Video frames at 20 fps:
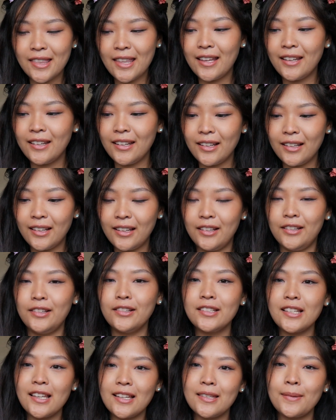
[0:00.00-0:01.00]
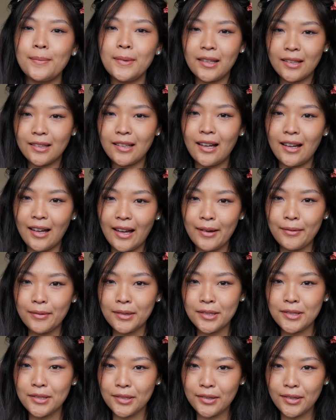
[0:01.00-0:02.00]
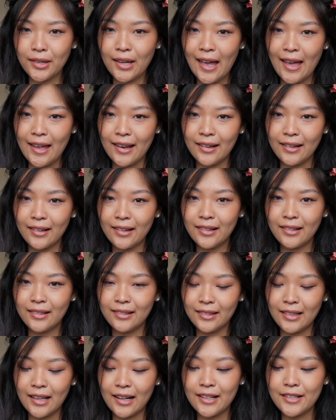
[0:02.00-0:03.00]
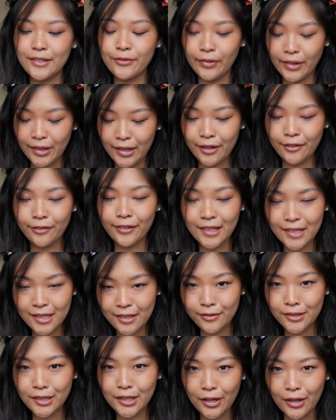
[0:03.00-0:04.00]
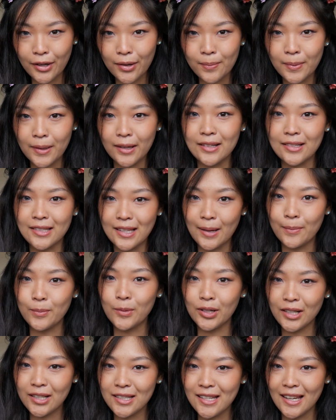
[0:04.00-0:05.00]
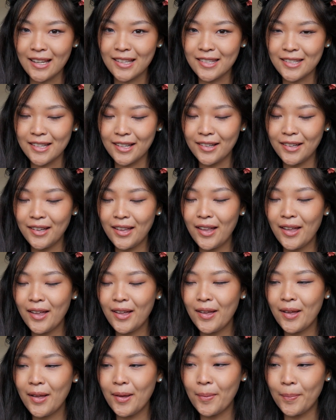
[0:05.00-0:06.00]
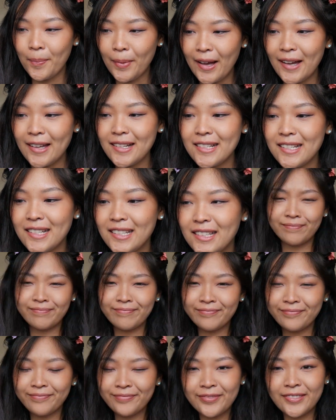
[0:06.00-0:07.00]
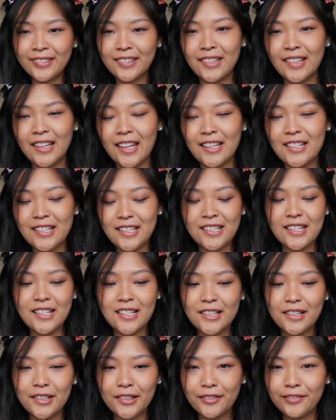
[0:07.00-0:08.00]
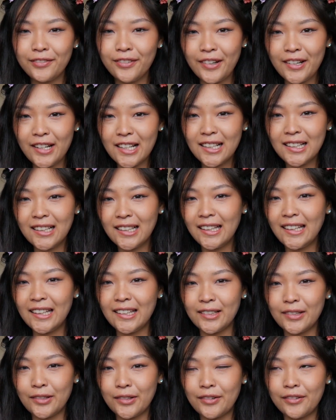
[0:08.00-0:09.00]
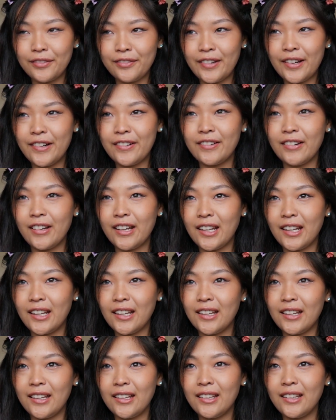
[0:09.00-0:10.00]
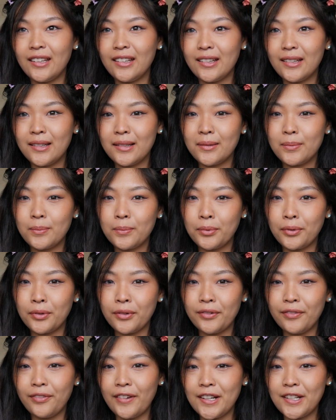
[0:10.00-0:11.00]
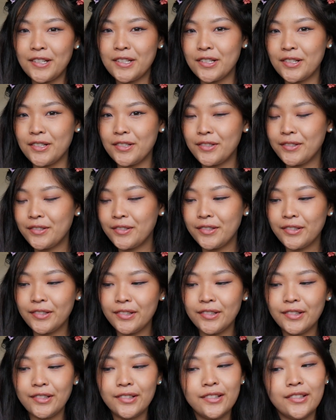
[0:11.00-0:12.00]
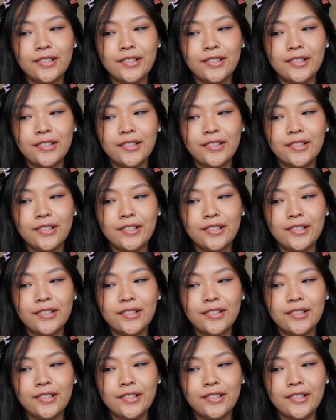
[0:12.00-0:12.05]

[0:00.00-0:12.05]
then, it looked like something that I would do, and that is very offensive to her because I'm not a dancer, but it just doesn't look very clean or very professional.